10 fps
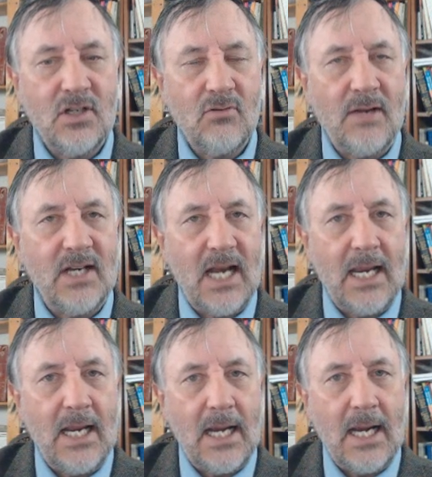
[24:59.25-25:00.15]
She arrived at
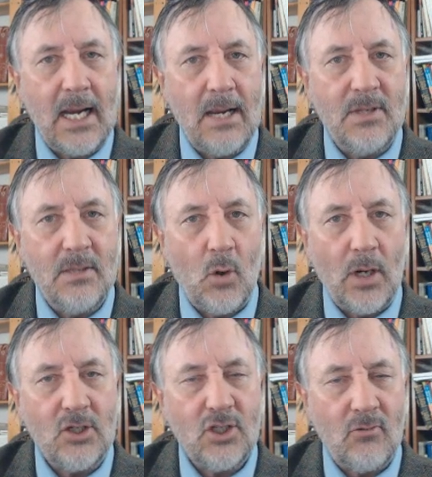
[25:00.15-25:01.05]
8 a.m. in the
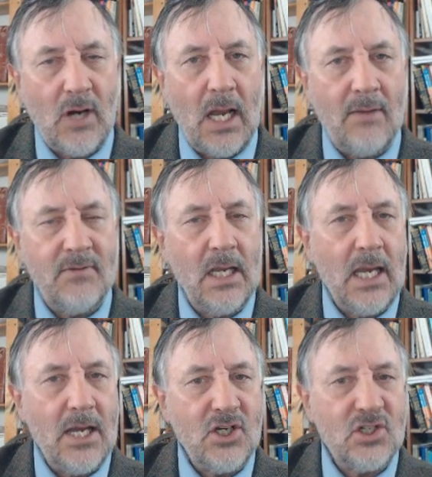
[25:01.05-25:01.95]
morning. She arrived
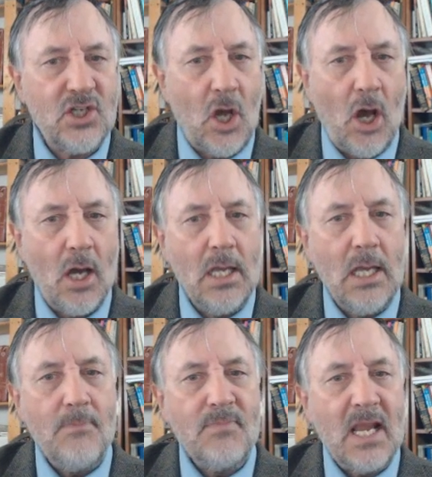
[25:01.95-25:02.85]
and she saw.
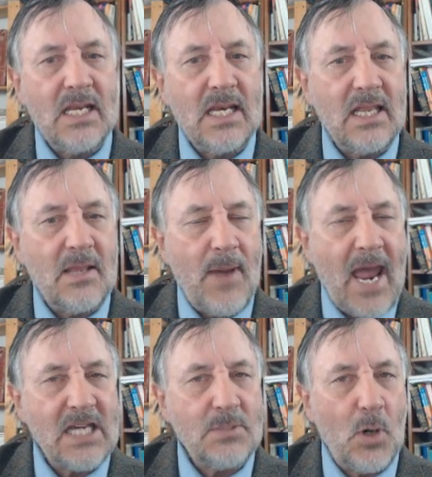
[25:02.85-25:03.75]
The
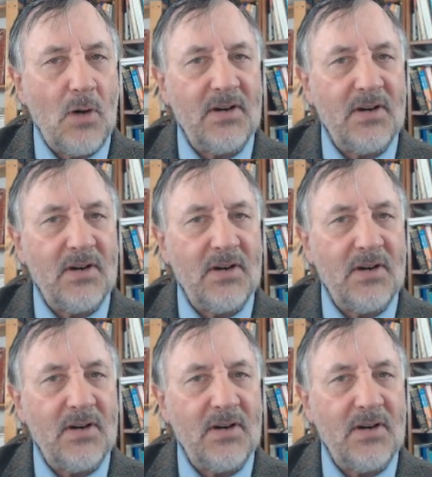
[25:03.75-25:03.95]
past